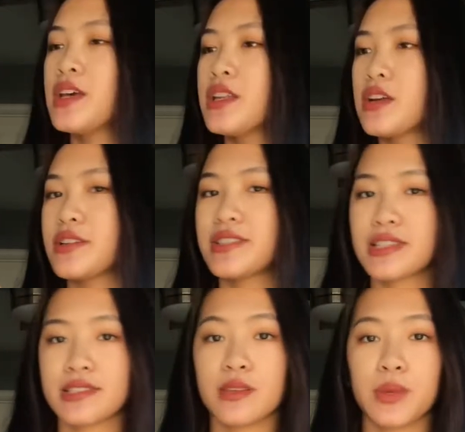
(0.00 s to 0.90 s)
There are
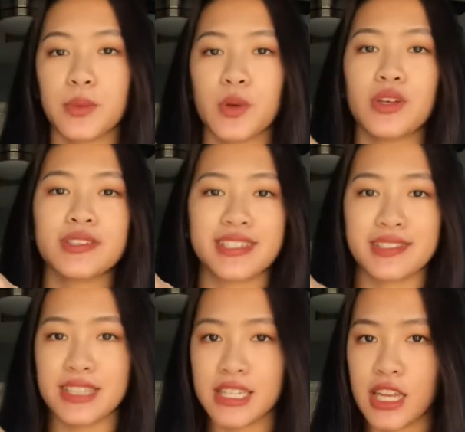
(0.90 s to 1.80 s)
6 people, 6
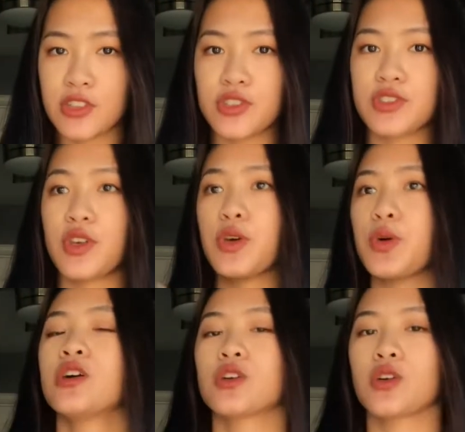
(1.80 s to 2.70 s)
teenagers
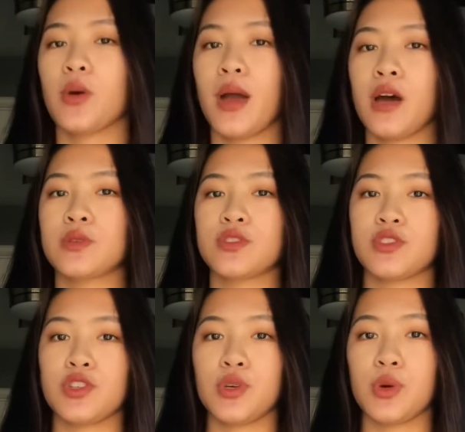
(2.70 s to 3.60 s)
who go out
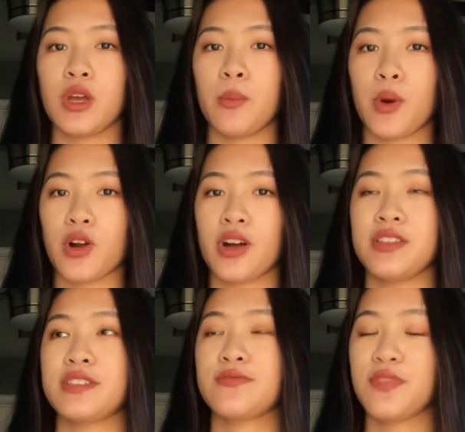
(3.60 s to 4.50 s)
to embark on
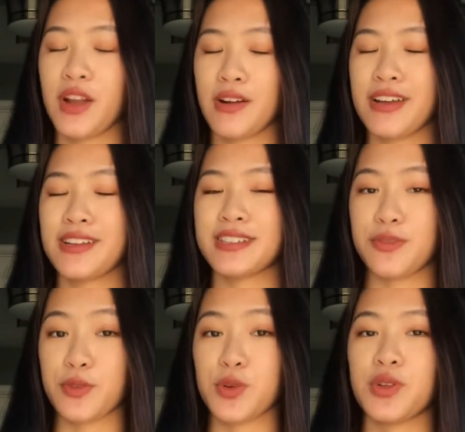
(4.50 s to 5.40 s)
this very
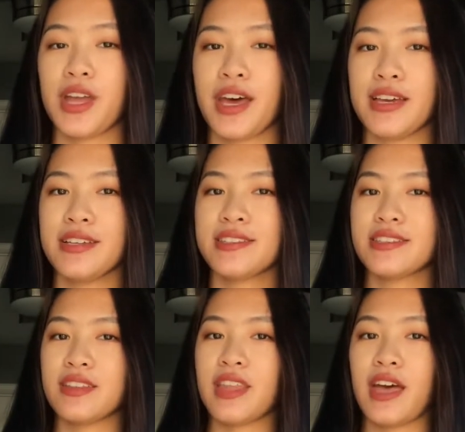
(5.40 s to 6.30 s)
difficult heist
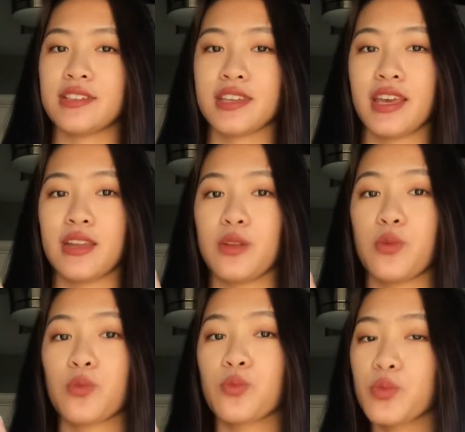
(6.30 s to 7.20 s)
that can
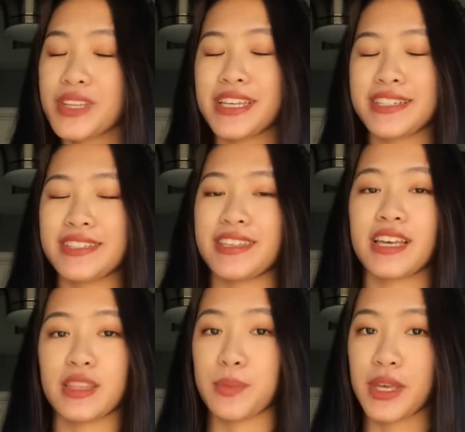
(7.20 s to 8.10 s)
really easily
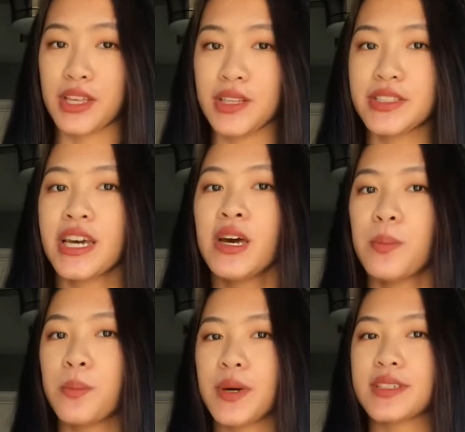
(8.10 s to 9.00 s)
get them killed,
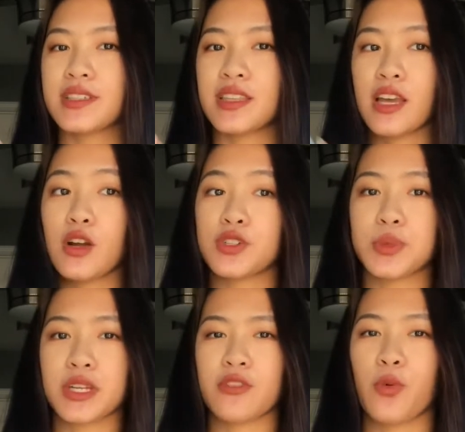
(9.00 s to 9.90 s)
but they are
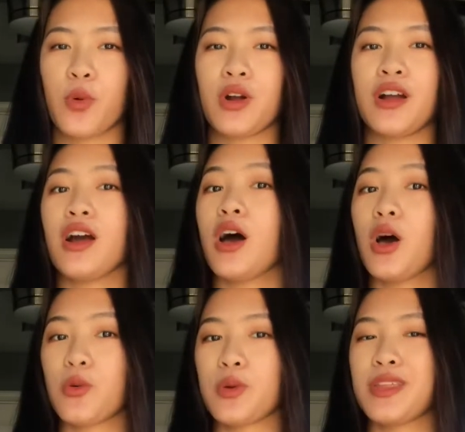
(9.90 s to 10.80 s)
doing it for
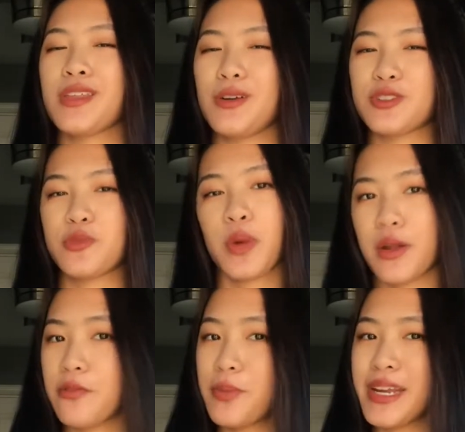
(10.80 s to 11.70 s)
a really large
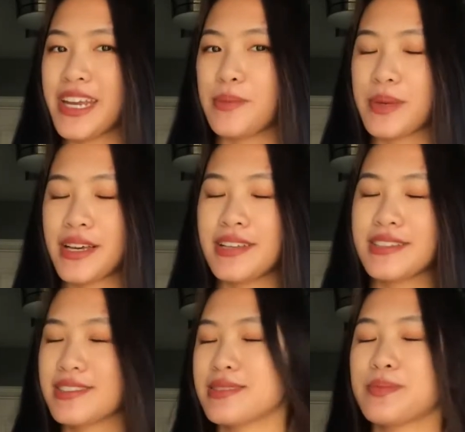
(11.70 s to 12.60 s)
amount of money because